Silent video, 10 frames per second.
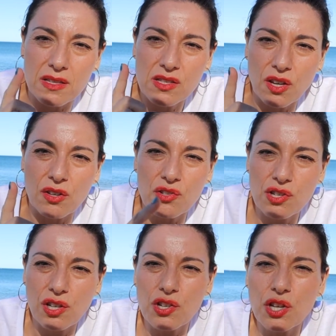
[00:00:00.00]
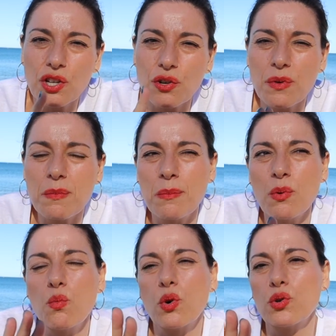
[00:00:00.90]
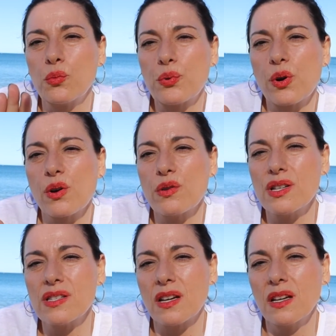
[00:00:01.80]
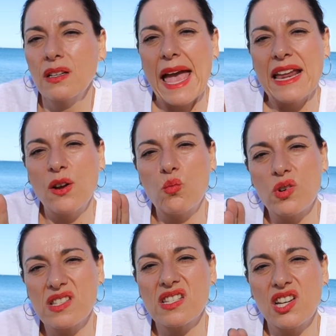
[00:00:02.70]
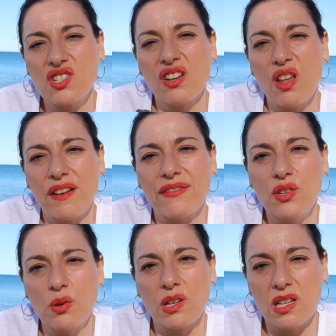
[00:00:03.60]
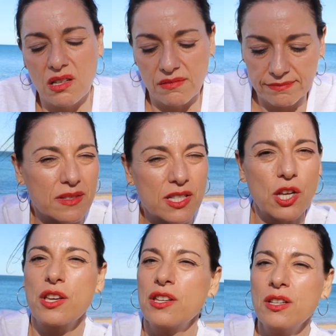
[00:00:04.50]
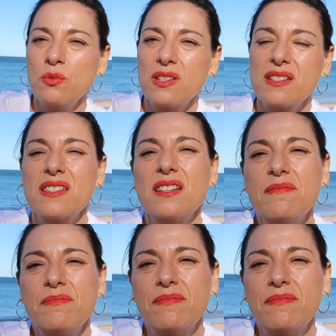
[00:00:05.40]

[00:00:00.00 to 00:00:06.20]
So, you know, you got to remember what your priorities are and at what stage of life you are in. So you know what I say?